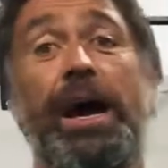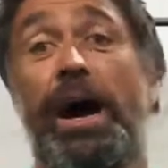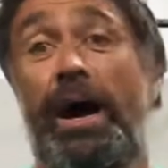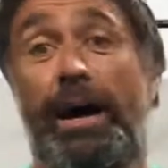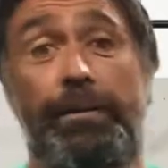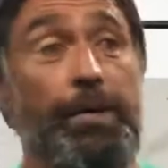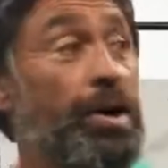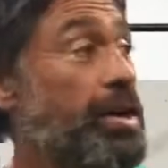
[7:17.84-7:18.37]

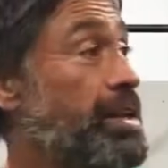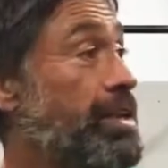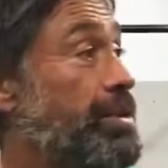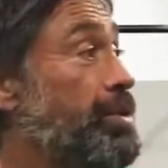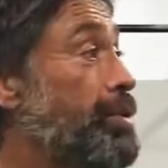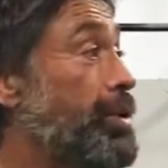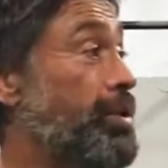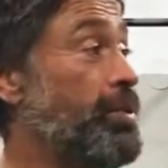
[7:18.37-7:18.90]
I can
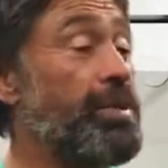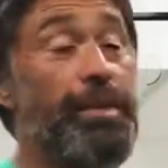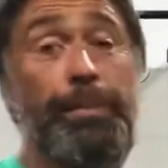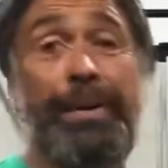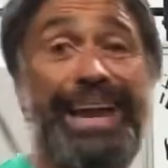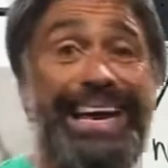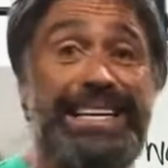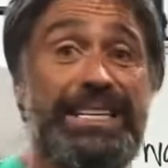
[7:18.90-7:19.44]
do it with a
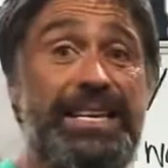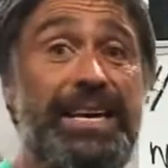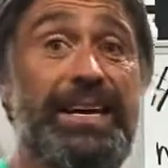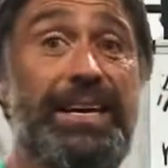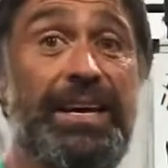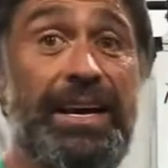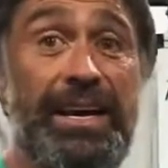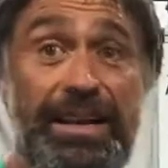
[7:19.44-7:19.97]
plate,
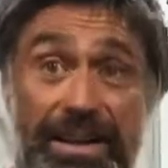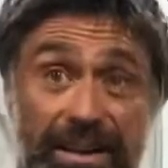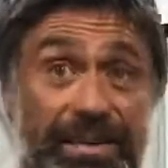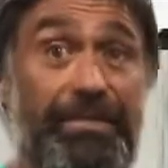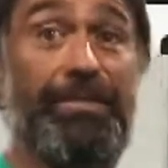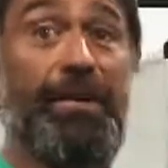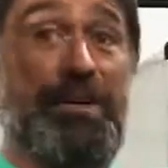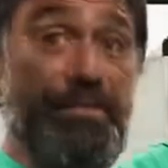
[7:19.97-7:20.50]
like a
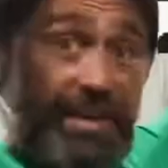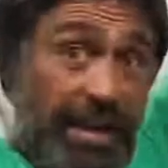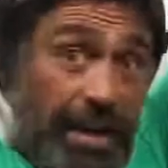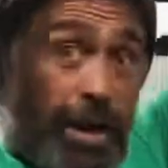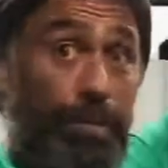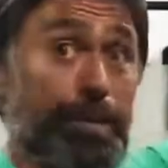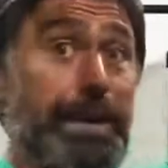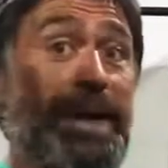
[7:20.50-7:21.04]
5
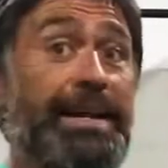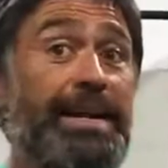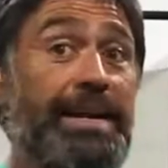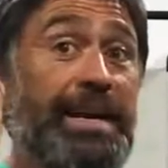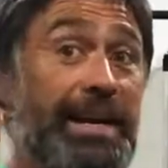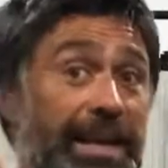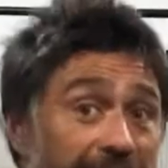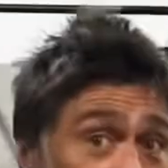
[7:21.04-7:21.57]
kilo plate,
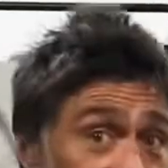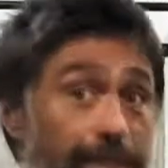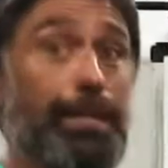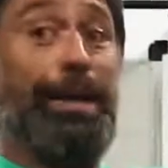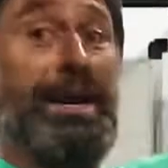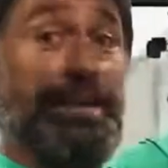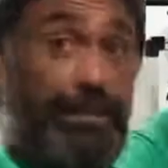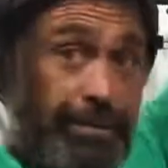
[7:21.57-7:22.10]
as a
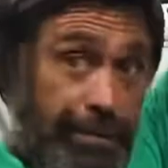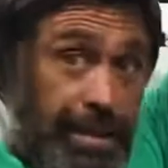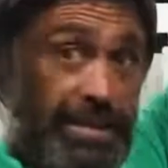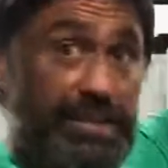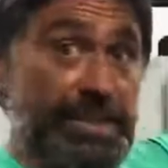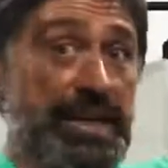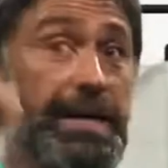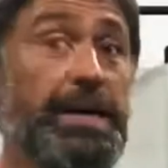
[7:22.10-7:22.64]
plate
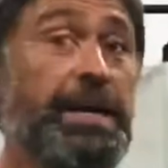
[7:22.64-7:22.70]
thruster.